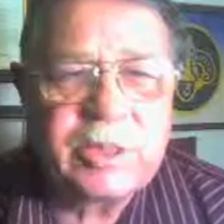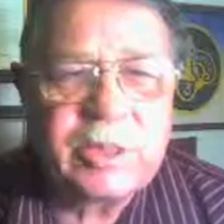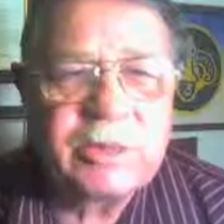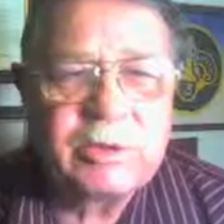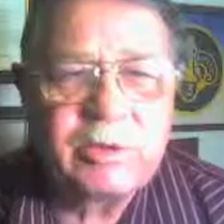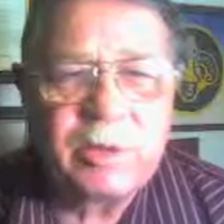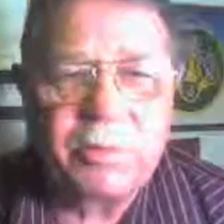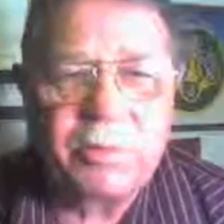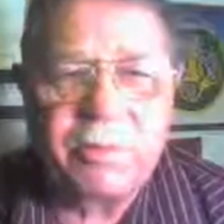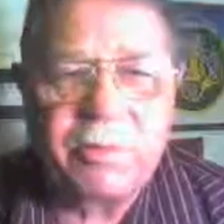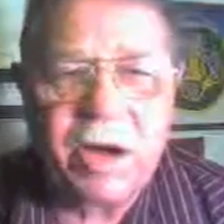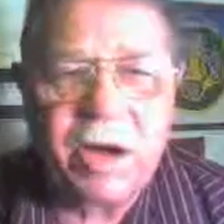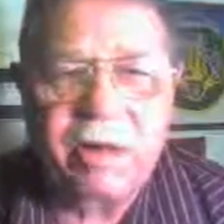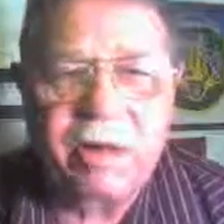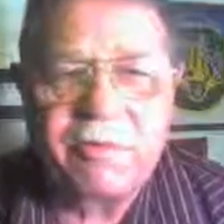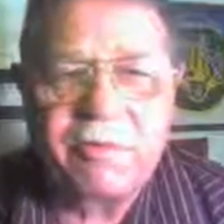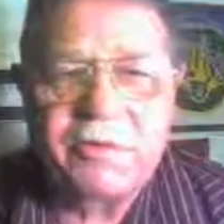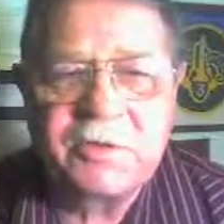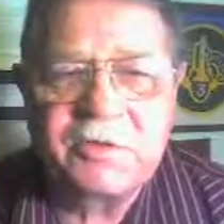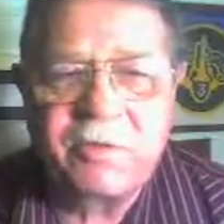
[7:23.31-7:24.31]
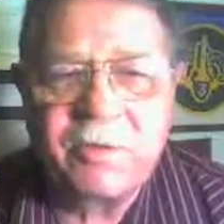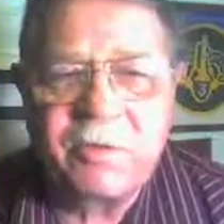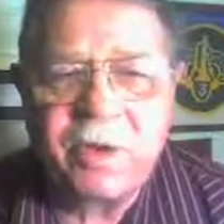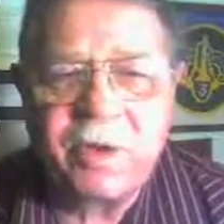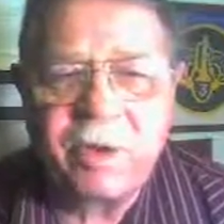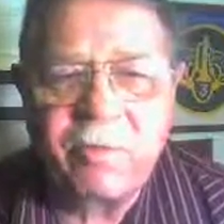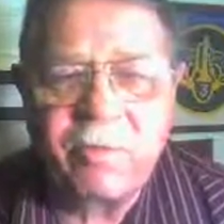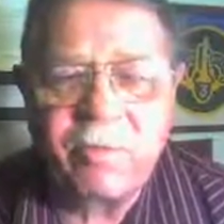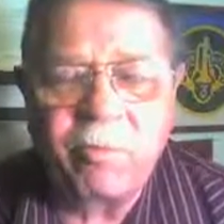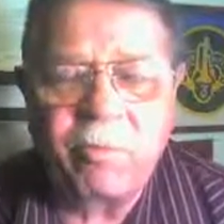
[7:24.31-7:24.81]
whiskey for Christmas,
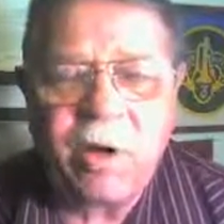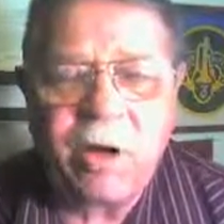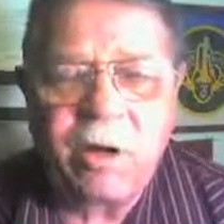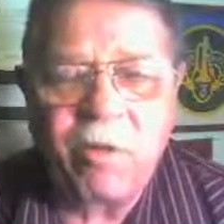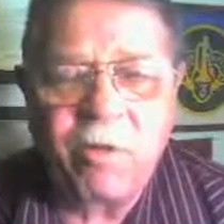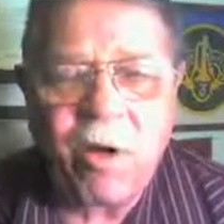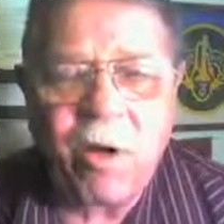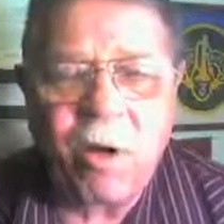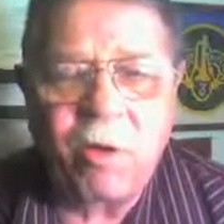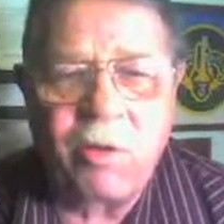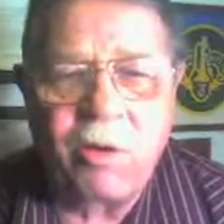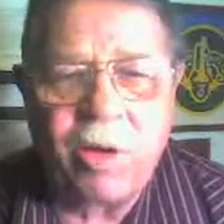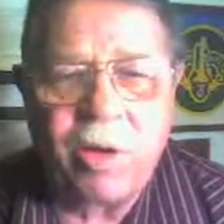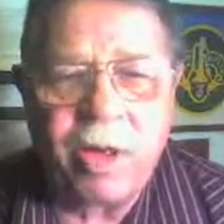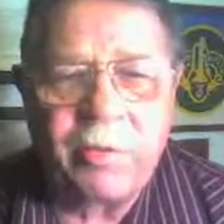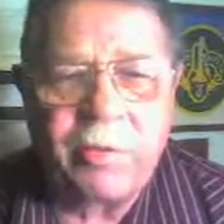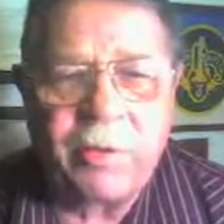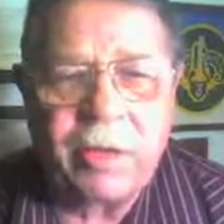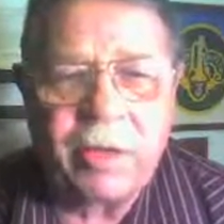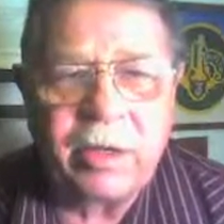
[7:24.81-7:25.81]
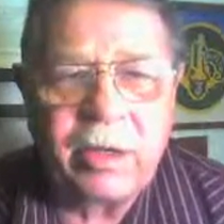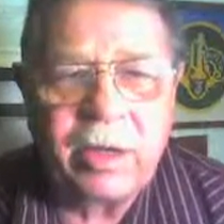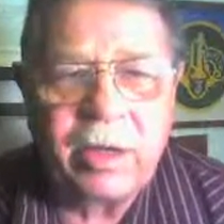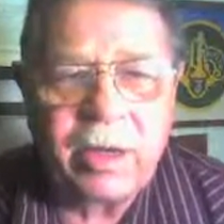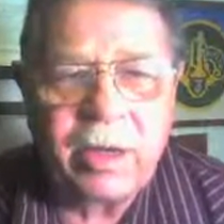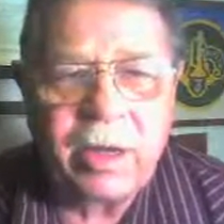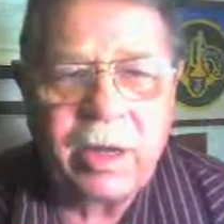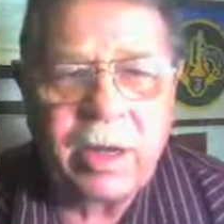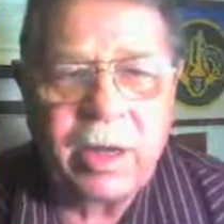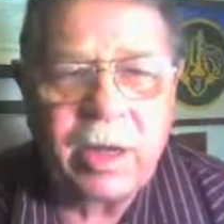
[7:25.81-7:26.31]
and he was real proud of us for
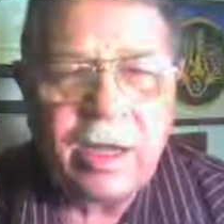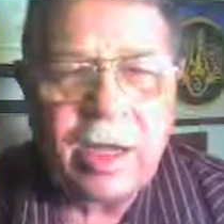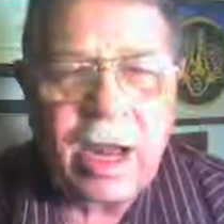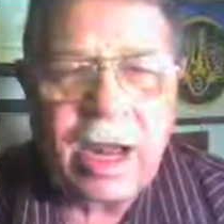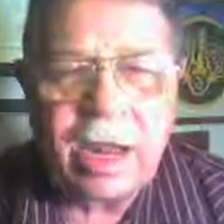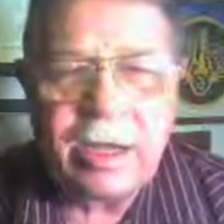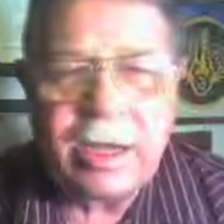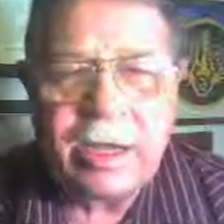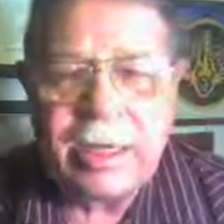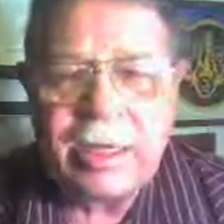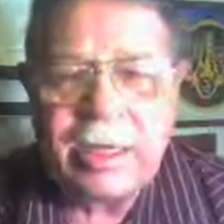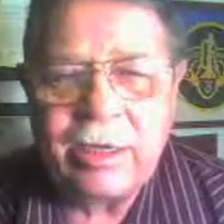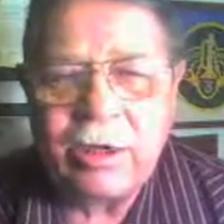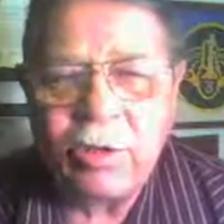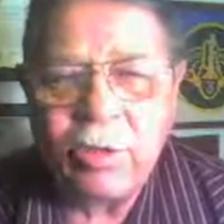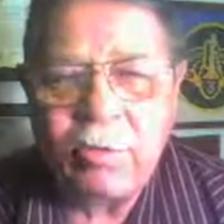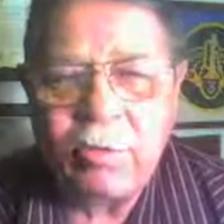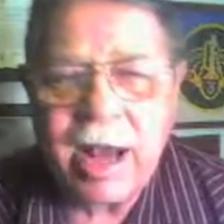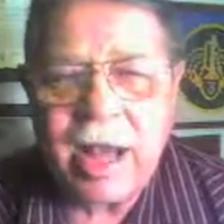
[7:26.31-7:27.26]
being grown up and